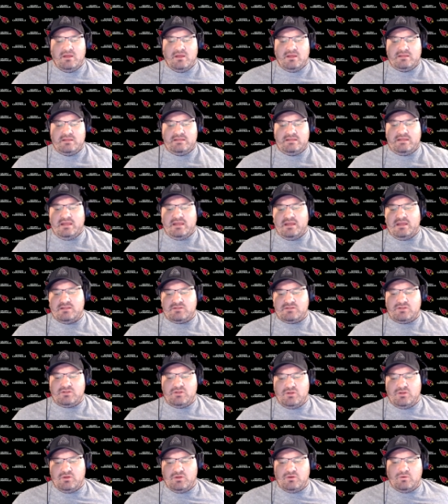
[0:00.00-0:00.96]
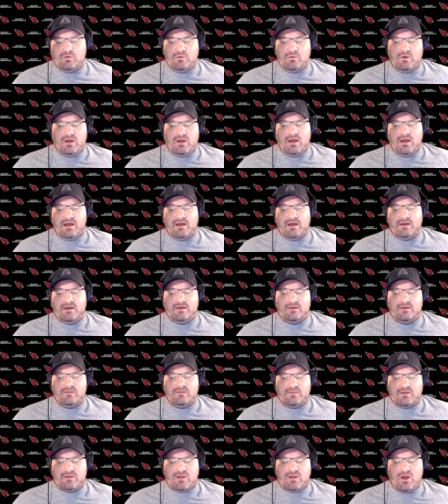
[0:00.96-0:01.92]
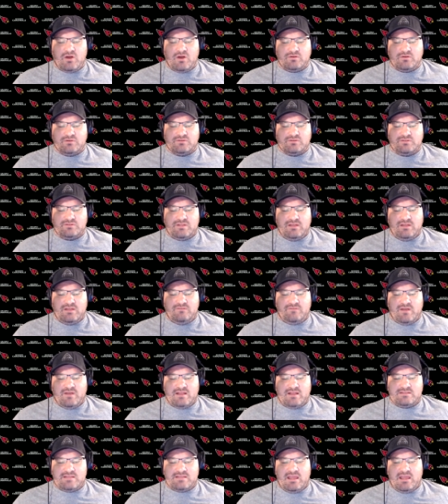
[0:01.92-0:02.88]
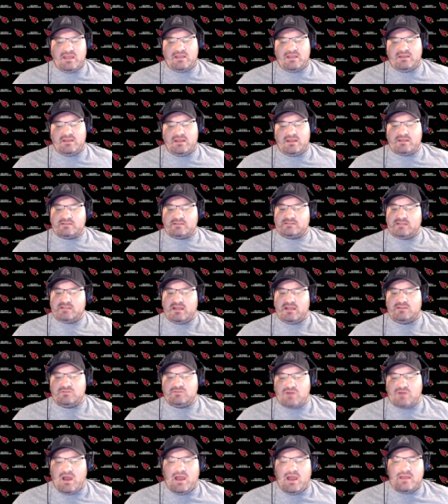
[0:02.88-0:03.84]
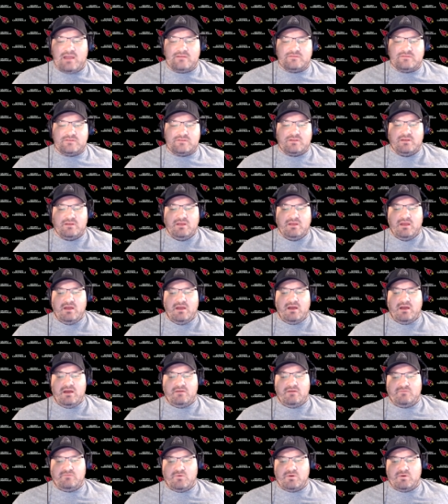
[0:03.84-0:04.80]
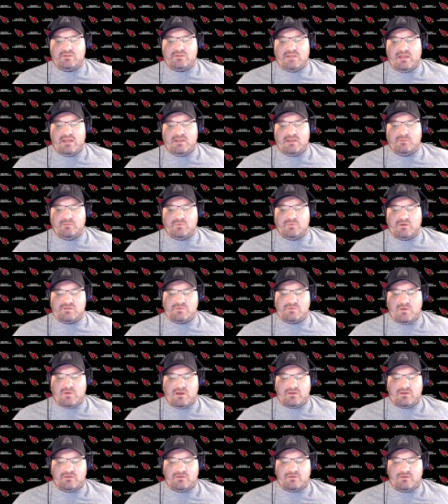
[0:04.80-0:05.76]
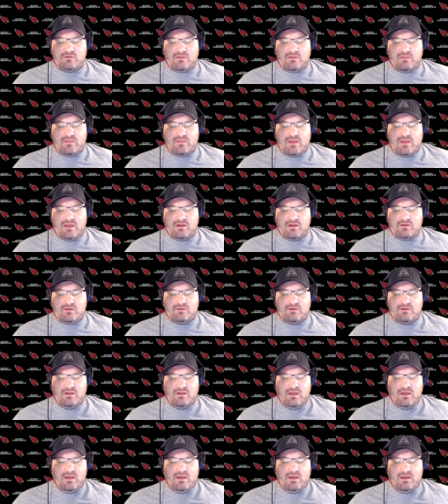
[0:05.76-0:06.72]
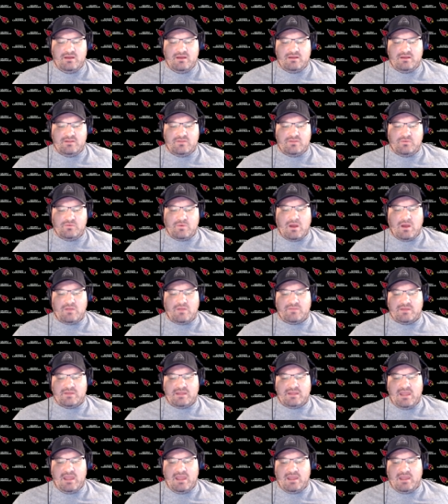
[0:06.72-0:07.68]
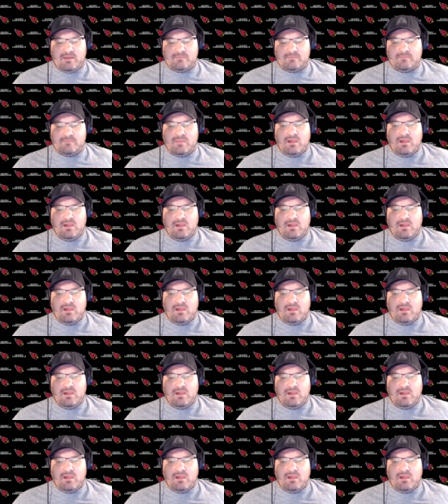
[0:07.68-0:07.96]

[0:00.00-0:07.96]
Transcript: get to uh, the Cardinals defense and extend drives uh, for Teddy Bridgewater there uh, throughout the game.